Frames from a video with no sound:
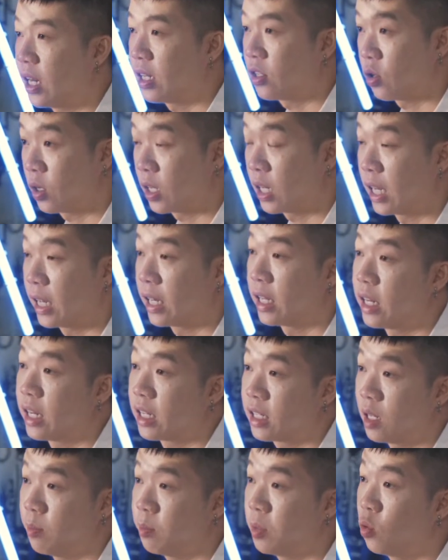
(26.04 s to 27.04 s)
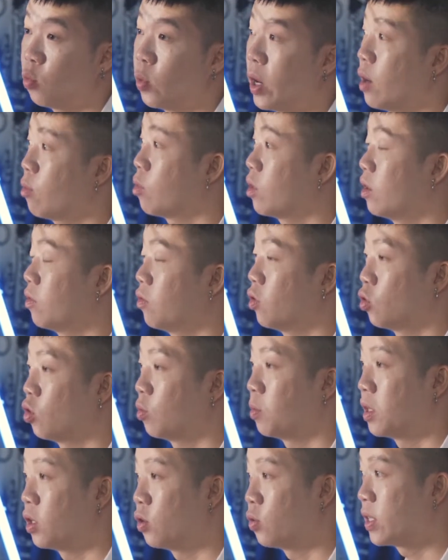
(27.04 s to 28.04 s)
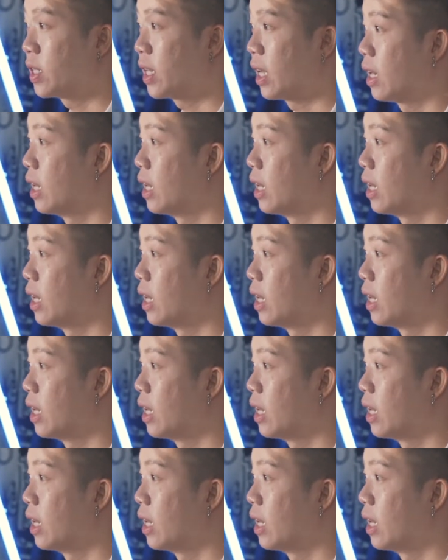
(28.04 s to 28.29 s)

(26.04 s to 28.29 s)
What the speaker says: to ask your client. Example, where will the photo be used